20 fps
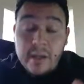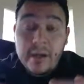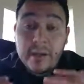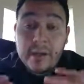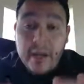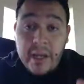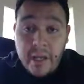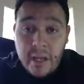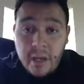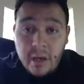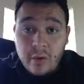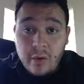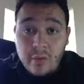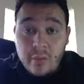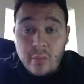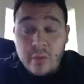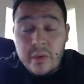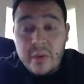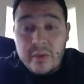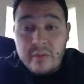Now,
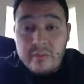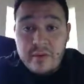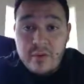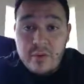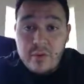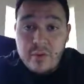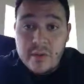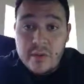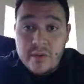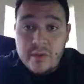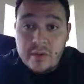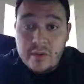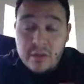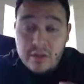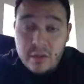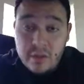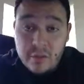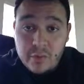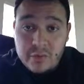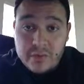whenever you enter
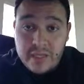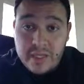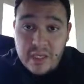Toad's